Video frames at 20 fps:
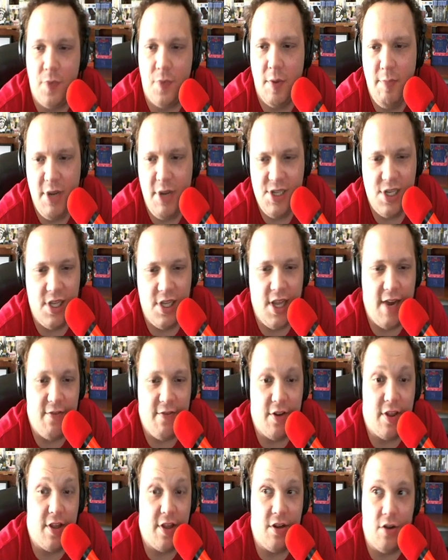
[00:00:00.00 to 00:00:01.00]
Basically
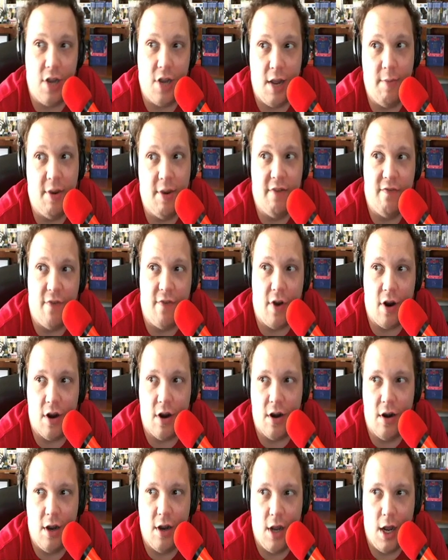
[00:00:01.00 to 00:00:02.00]
everything will come in
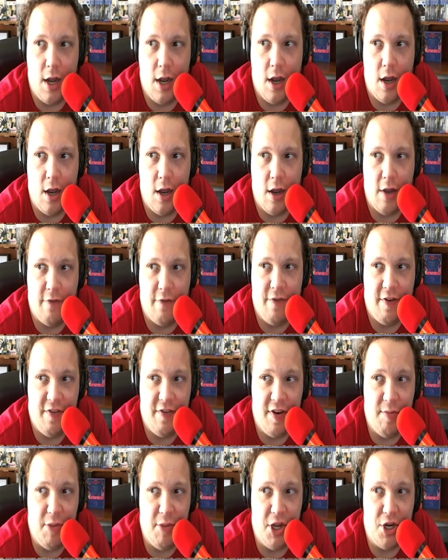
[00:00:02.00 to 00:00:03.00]
far,
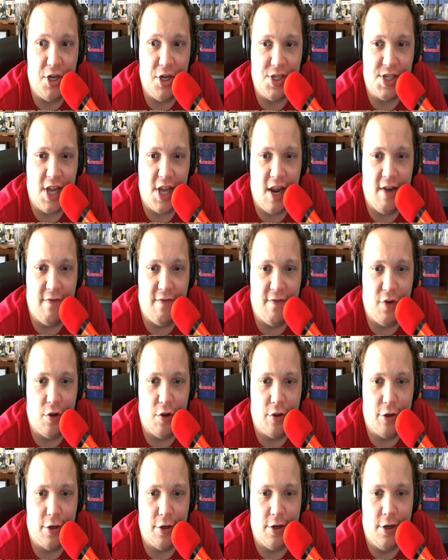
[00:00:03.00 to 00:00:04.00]
50 meters and
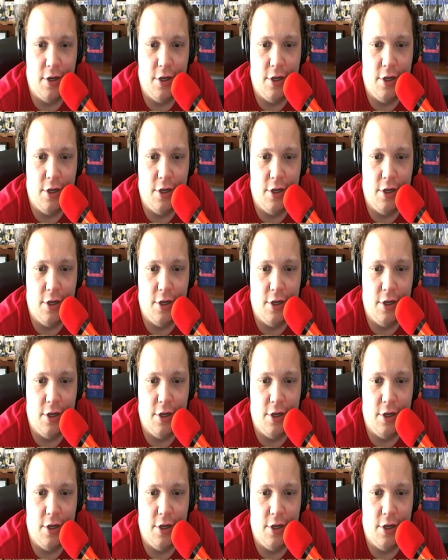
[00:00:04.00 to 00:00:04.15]
further.